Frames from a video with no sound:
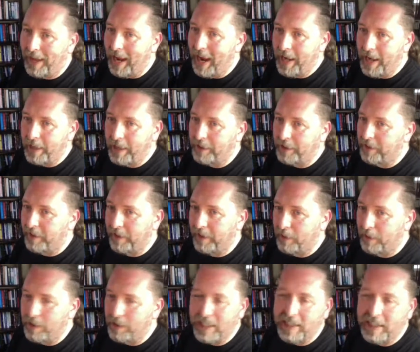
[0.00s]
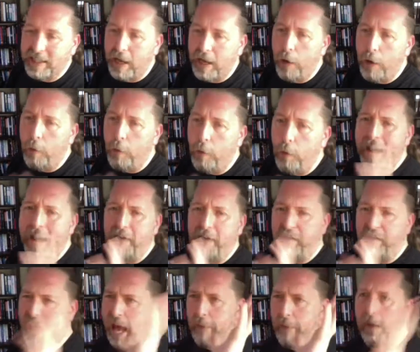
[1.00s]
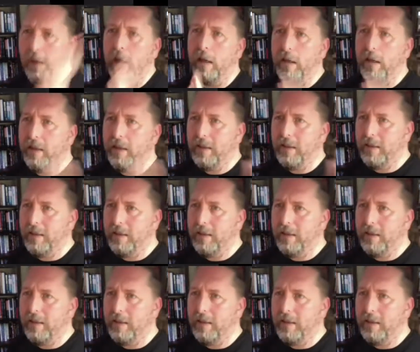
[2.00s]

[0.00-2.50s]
just because it's the whole math hammer